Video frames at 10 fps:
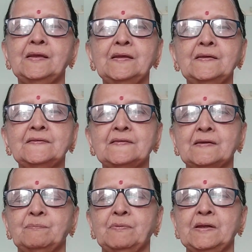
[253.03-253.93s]
is
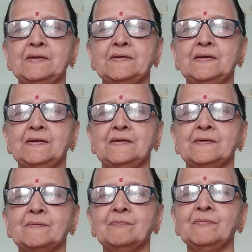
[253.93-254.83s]
repeated.
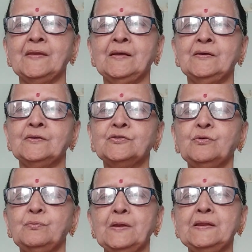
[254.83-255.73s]

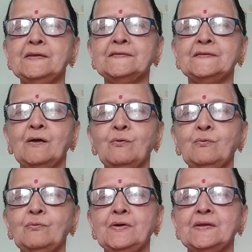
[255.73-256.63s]
So when the
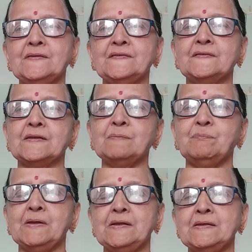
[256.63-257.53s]
sound is
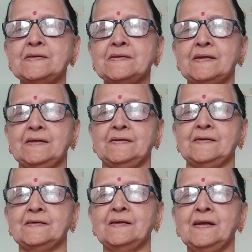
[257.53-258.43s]

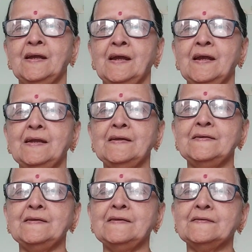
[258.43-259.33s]
repeated,
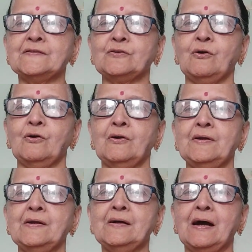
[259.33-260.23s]
it is
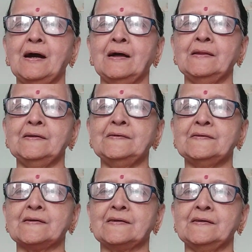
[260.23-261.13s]
called
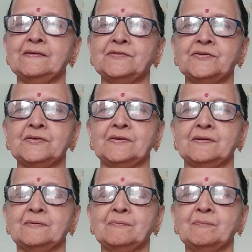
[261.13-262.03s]
alliteration.
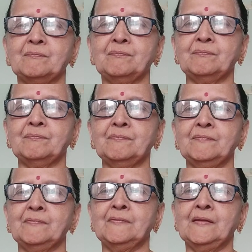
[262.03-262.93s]

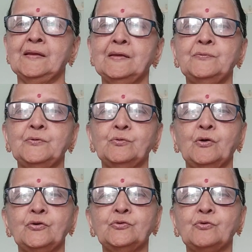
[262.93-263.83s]
If you
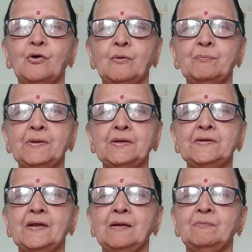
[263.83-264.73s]
want to copy
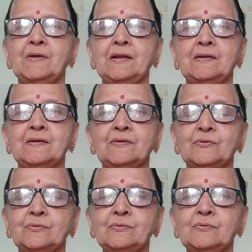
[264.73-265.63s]
it, I am telling
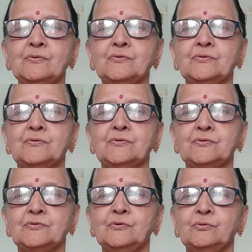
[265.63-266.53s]
you
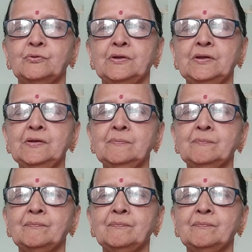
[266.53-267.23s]
slowly.